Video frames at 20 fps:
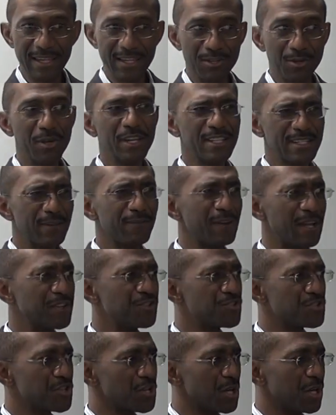your
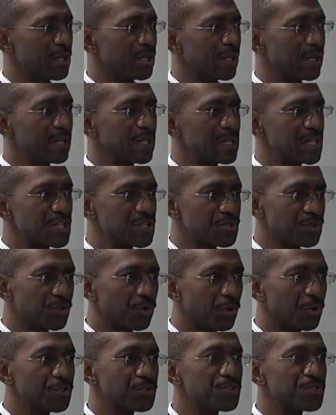intervention is
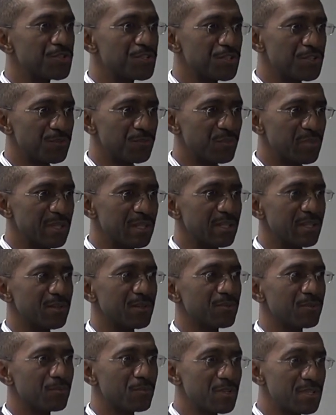going to be
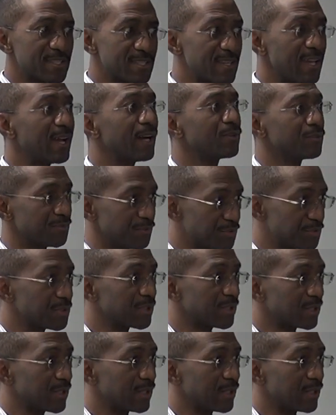with sounds.